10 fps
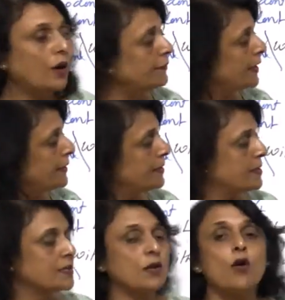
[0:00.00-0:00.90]
of that this
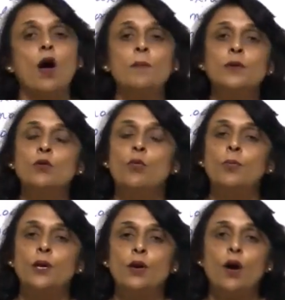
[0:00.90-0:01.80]
is a common
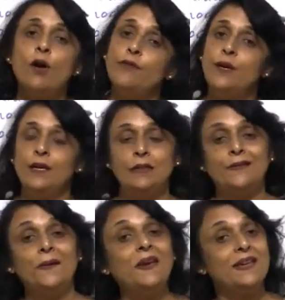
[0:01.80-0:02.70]
opening of
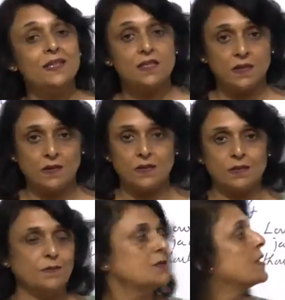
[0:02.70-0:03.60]
three
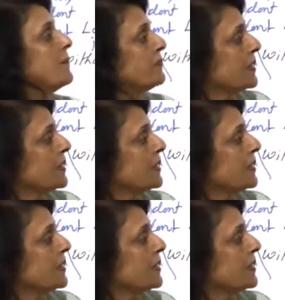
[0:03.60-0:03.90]
systems.